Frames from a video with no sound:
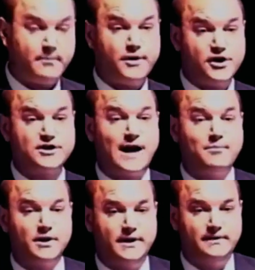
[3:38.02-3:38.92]
because I
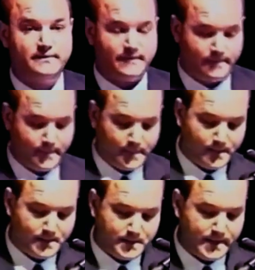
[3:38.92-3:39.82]
believe
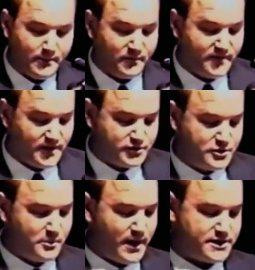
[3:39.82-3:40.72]
they reveal too
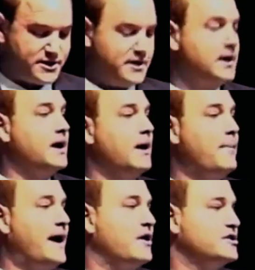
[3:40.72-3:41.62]
much
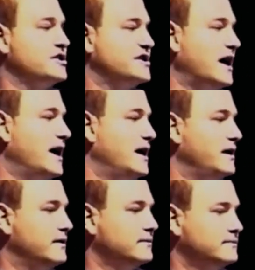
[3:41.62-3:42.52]
about our society
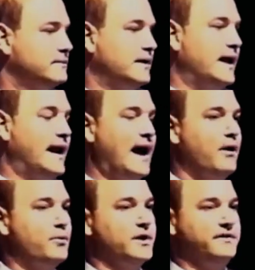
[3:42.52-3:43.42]
and
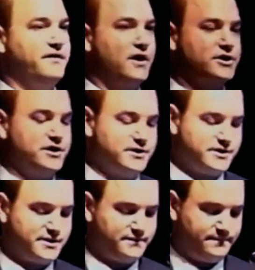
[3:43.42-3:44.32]
how it really functions.